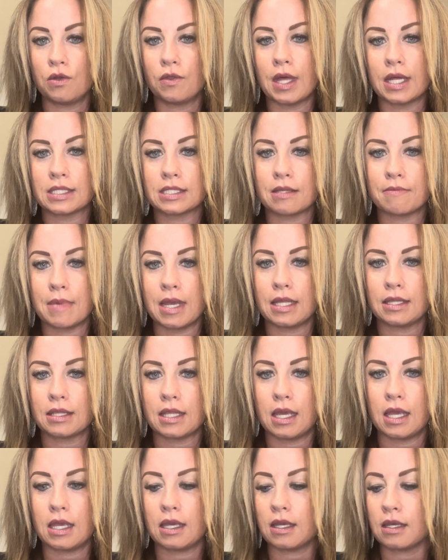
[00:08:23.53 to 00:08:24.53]
That's the main
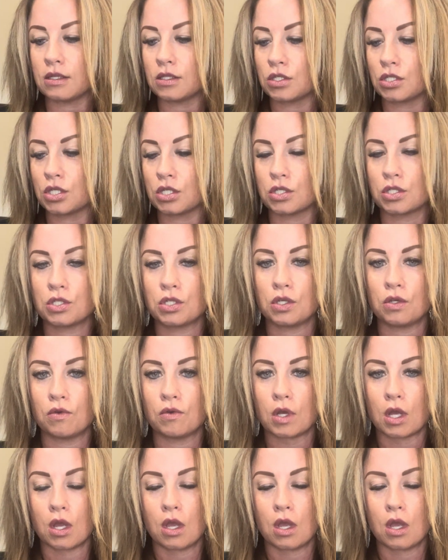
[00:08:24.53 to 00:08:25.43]
thing, is just to